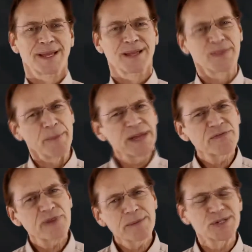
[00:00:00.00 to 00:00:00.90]
The
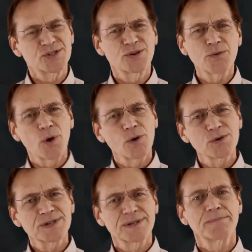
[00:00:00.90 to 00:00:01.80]
mainframe is too
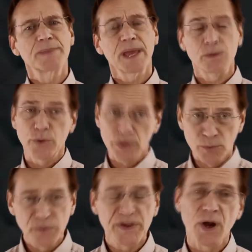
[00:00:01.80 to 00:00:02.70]
old, and we are
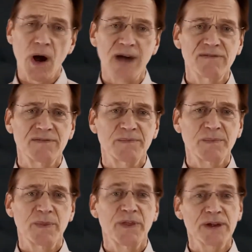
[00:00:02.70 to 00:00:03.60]
moving off.
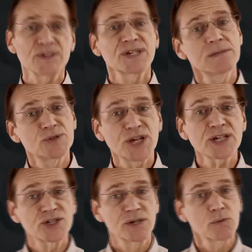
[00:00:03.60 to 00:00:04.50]
There's an
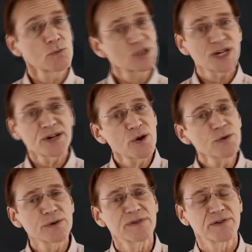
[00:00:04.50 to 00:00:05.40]
objection, which I know
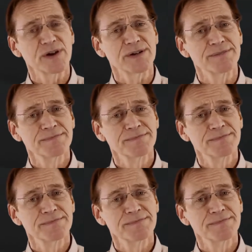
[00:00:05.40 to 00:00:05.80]
you have heard.